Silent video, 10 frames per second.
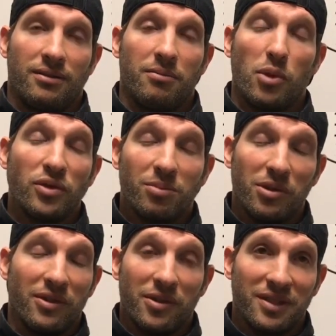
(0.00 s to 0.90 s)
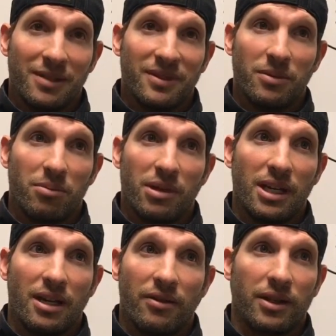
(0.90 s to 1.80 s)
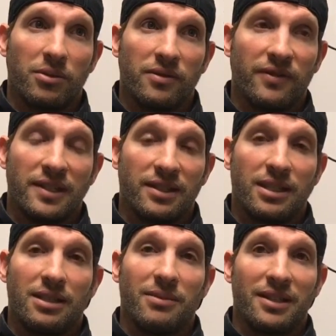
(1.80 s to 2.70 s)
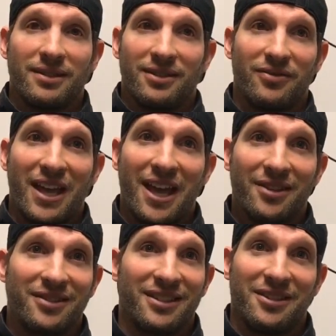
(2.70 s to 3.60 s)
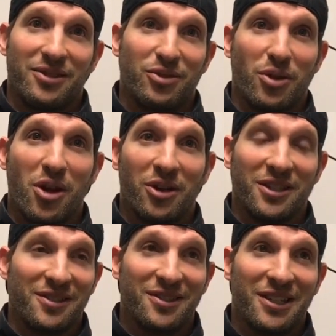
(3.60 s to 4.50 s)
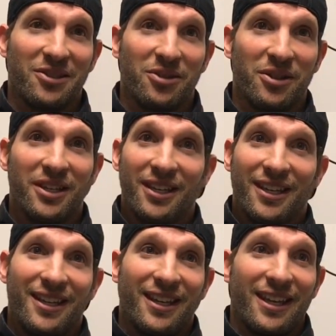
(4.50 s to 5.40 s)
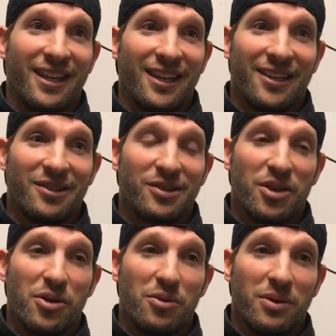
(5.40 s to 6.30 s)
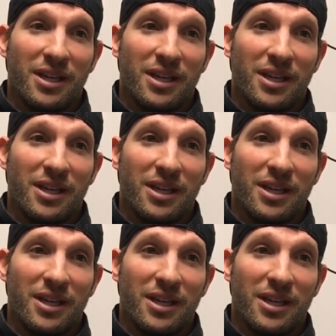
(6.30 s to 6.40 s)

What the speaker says: multiple of those teams that we played. I don't think we'll face a team that's as fast and as strong and as skilled. And so we